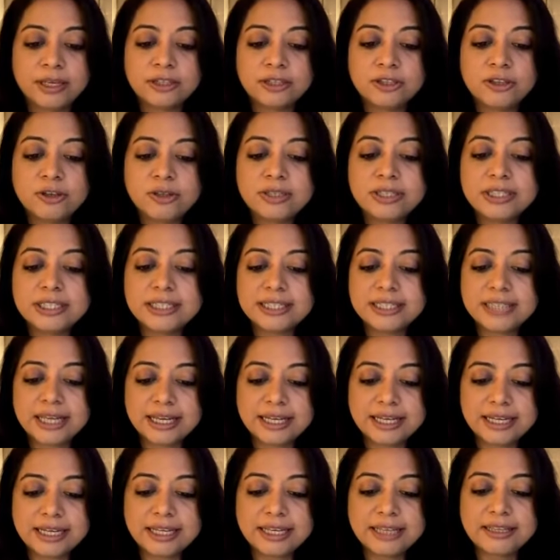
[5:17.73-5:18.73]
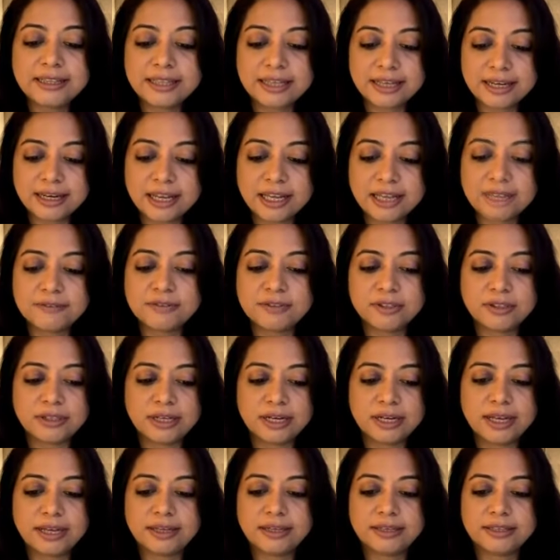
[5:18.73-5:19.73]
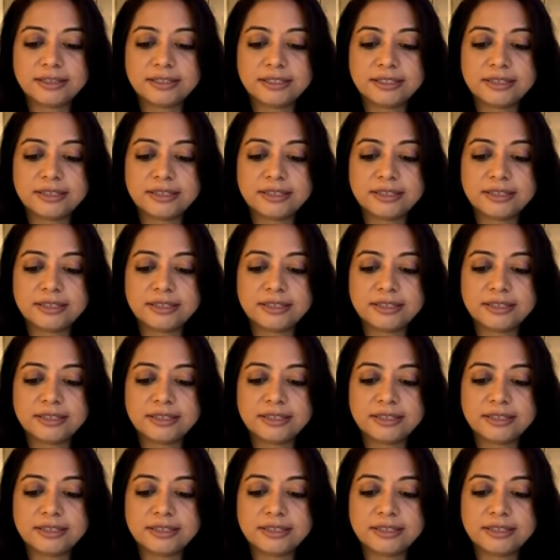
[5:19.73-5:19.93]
Doctors are laying their lives on the line.